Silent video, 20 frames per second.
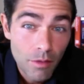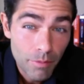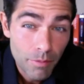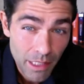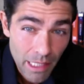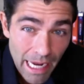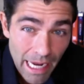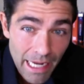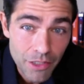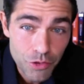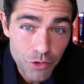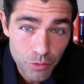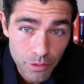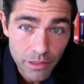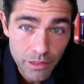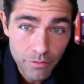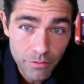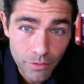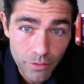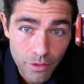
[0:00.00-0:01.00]

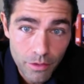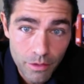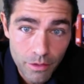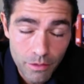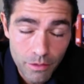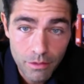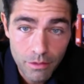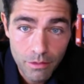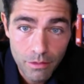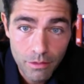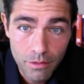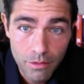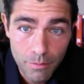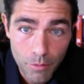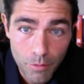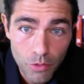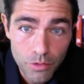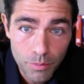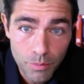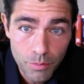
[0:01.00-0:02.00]
casually for the, the, the
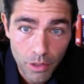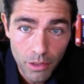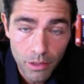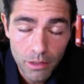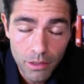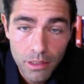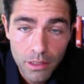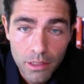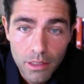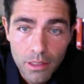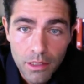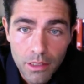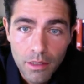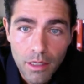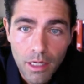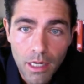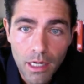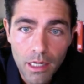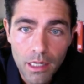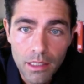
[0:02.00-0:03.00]
most part,
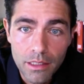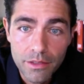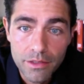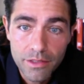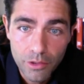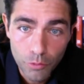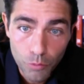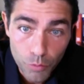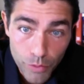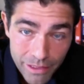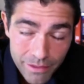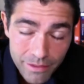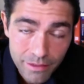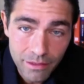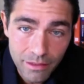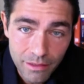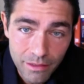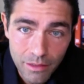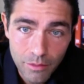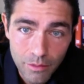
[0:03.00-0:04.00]
uh, until
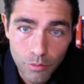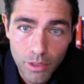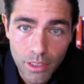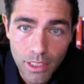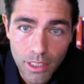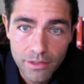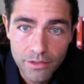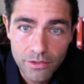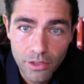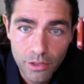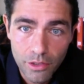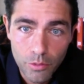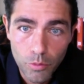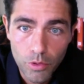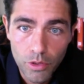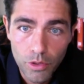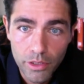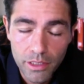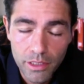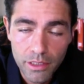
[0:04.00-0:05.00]
recently when I started
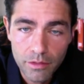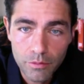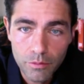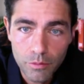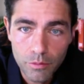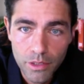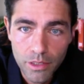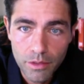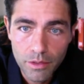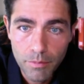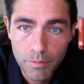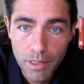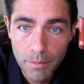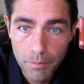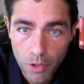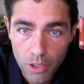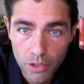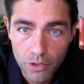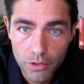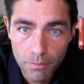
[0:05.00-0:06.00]
working with my
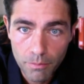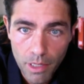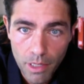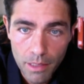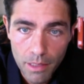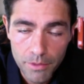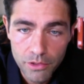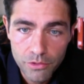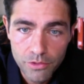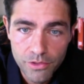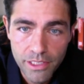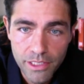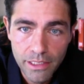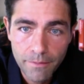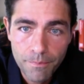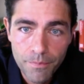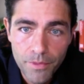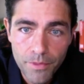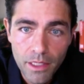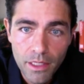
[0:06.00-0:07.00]
partner, Bob
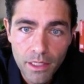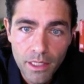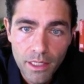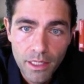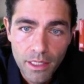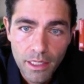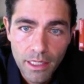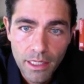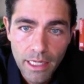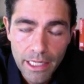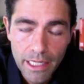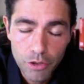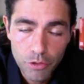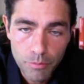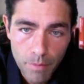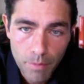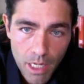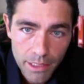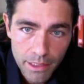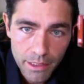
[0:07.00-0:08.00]
Manuzzi, at
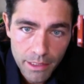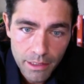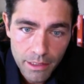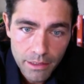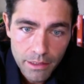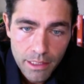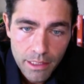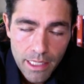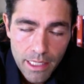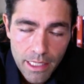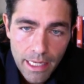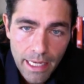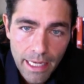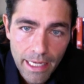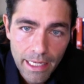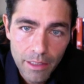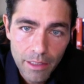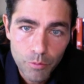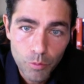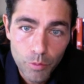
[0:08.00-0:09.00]
Umana.
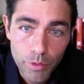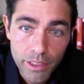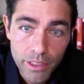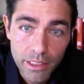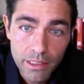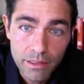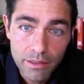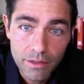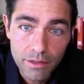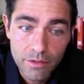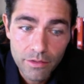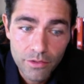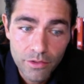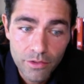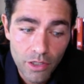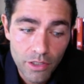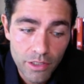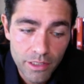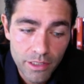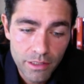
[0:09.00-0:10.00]
And we
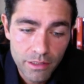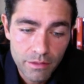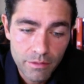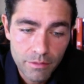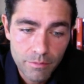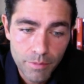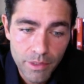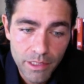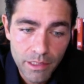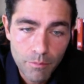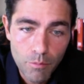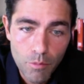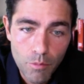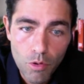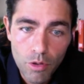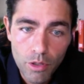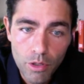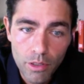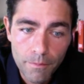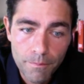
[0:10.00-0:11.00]
started being
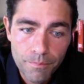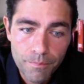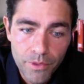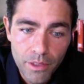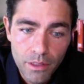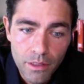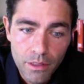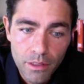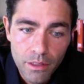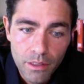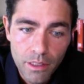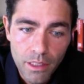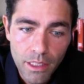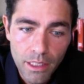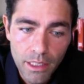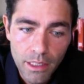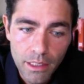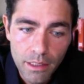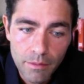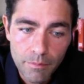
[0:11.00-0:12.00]
more
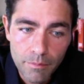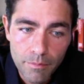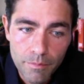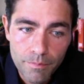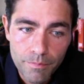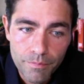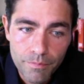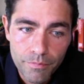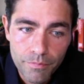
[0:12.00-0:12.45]
um,